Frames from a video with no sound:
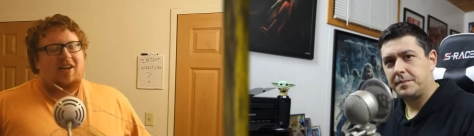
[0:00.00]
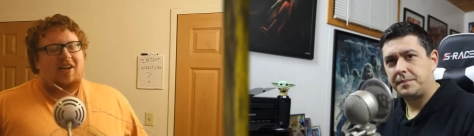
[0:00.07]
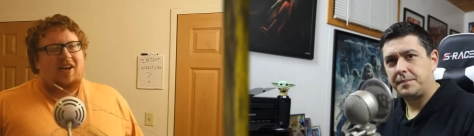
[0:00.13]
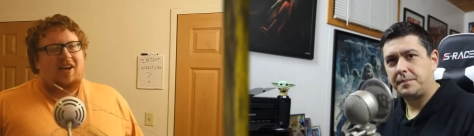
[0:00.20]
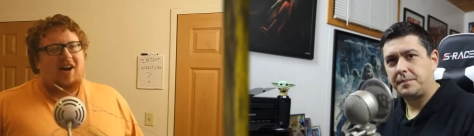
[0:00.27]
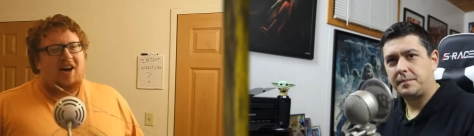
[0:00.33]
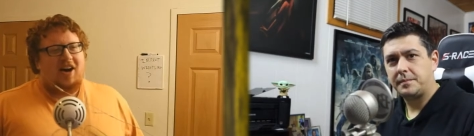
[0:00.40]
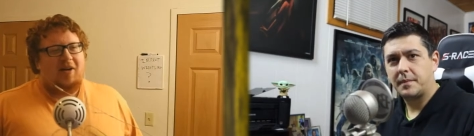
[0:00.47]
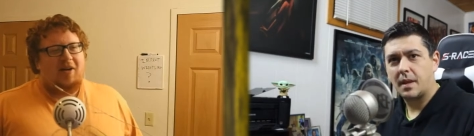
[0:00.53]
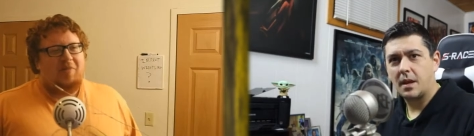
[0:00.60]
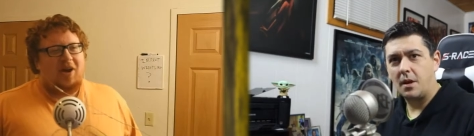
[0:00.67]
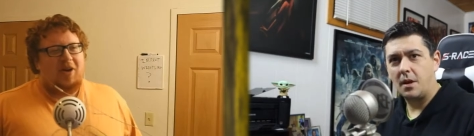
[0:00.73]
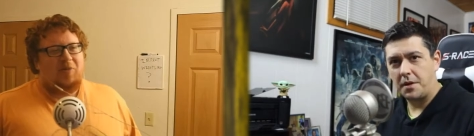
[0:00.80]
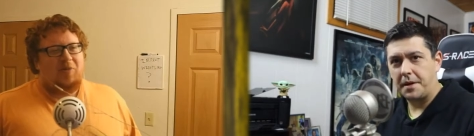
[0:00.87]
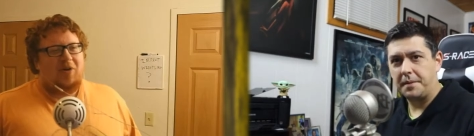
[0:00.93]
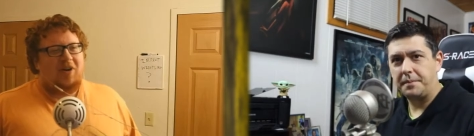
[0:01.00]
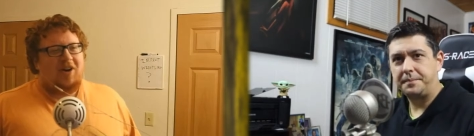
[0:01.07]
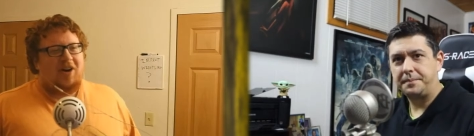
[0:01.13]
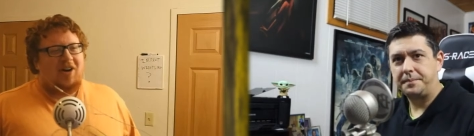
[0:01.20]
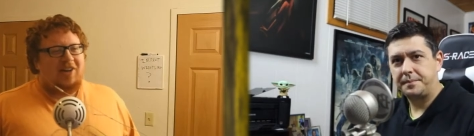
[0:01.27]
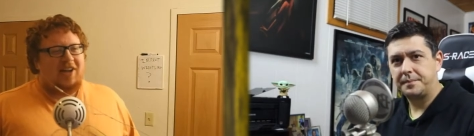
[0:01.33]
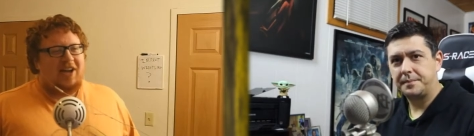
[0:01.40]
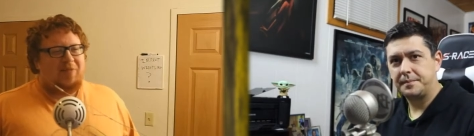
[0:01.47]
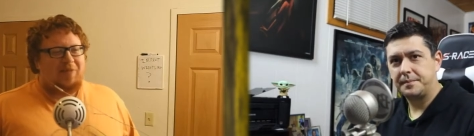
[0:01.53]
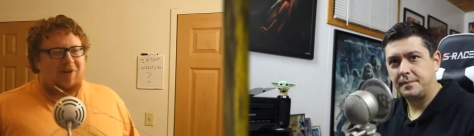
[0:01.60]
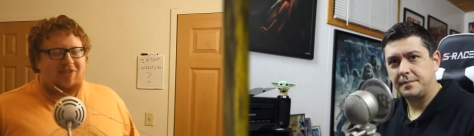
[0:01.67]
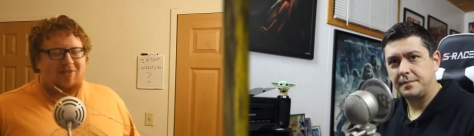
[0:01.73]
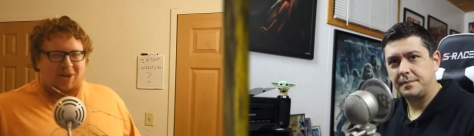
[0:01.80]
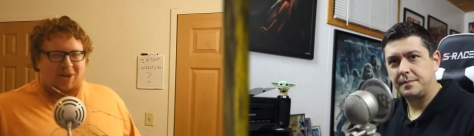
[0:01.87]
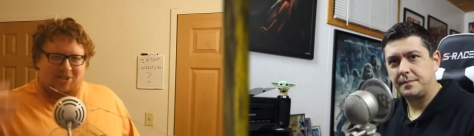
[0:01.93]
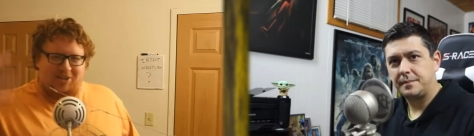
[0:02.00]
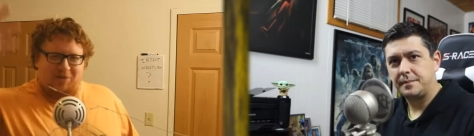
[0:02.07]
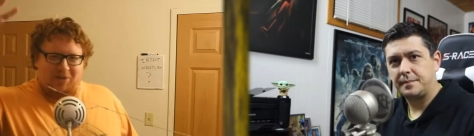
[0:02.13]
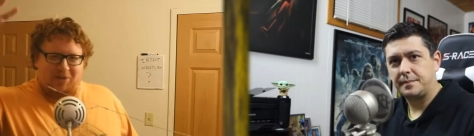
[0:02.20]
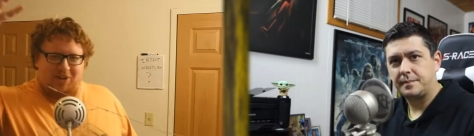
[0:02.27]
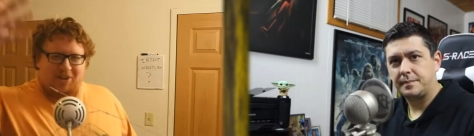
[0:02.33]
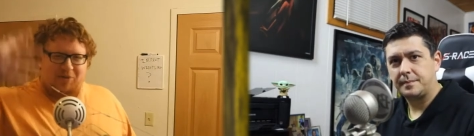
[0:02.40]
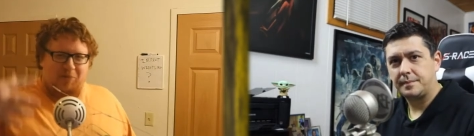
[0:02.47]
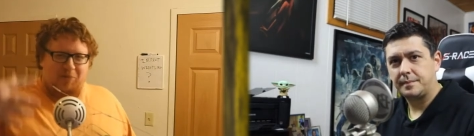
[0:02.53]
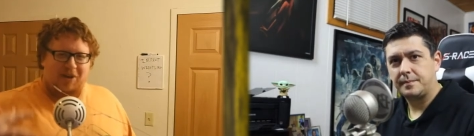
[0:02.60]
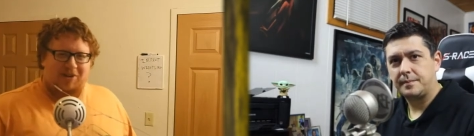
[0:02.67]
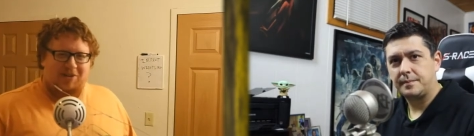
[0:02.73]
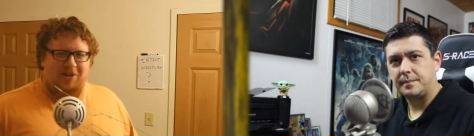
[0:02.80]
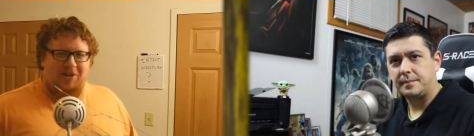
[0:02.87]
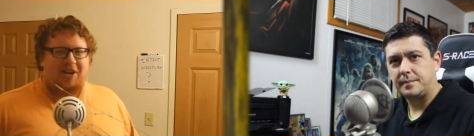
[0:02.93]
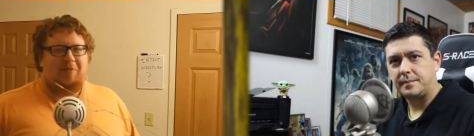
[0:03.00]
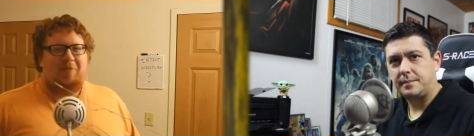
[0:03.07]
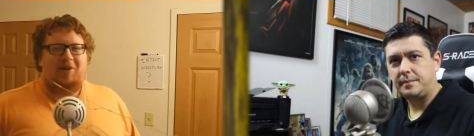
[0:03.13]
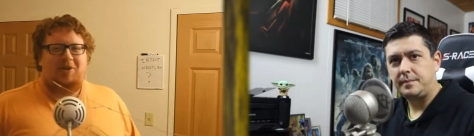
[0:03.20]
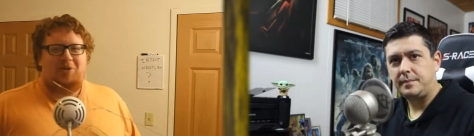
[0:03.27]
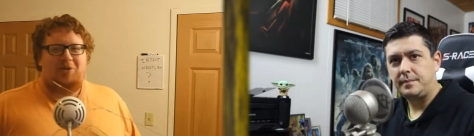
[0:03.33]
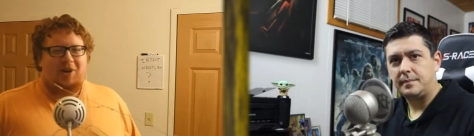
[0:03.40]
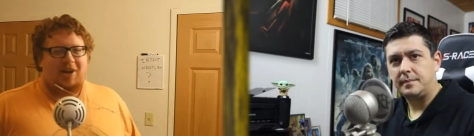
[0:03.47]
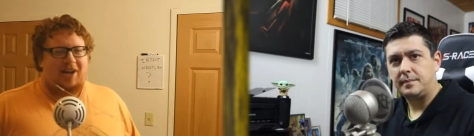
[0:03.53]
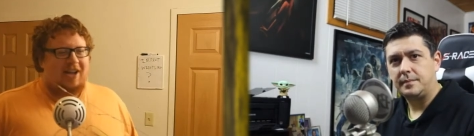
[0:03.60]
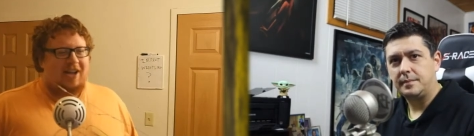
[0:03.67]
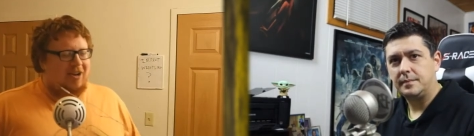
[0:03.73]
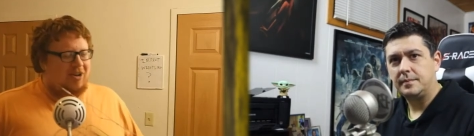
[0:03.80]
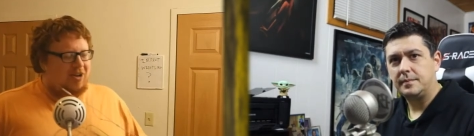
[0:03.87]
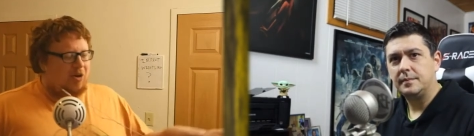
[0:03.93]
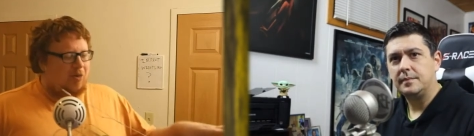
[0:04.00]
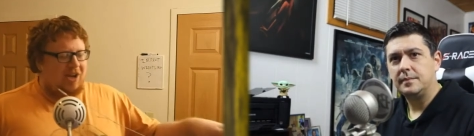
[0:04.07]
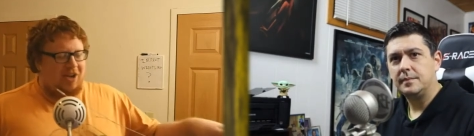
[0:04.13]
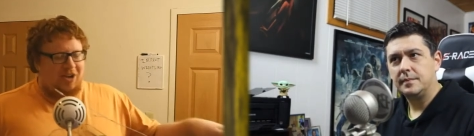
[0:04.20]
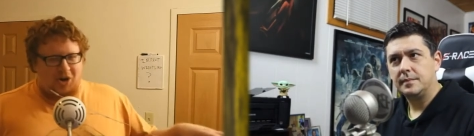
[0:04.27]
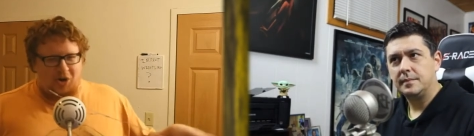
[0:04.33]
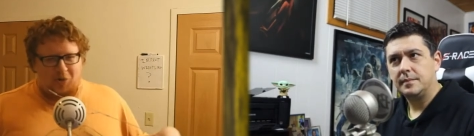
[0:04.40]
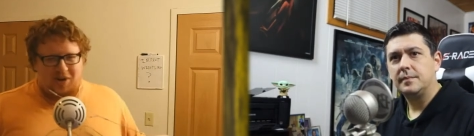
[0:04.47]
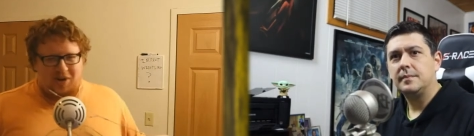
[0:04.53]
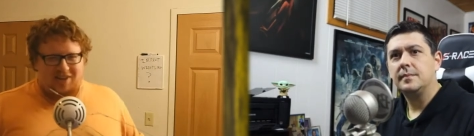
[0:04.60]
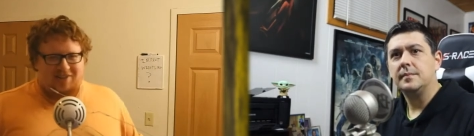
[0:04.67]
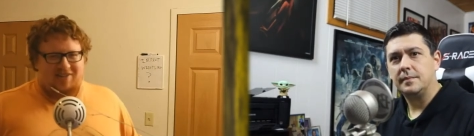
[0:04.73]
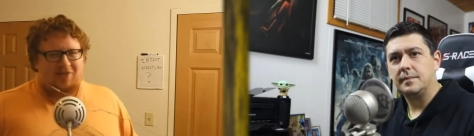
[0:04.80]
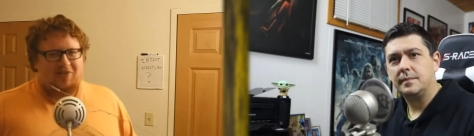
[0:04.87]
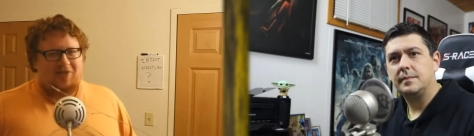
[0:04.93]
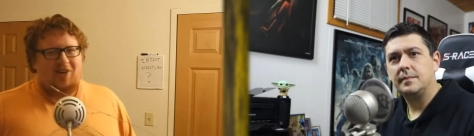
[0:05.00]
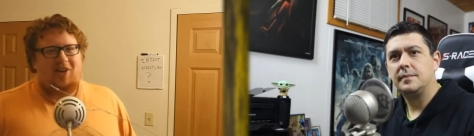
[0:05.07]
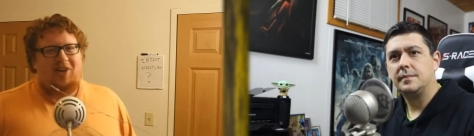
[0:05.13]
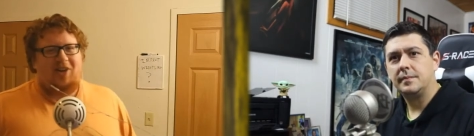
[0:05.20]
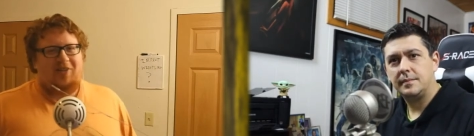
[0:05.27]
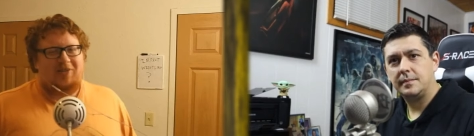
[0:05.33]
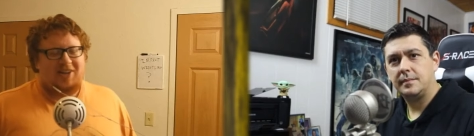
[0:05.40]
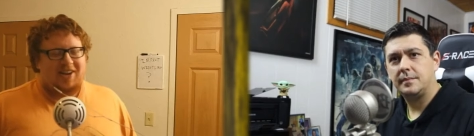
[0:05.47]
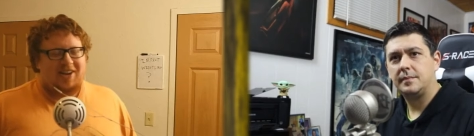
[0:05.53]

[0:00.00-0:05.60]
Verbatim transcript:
Speaker 1: um, and we're uh-huh. all like, especially with all the winter imagery and knowing Cody's involved,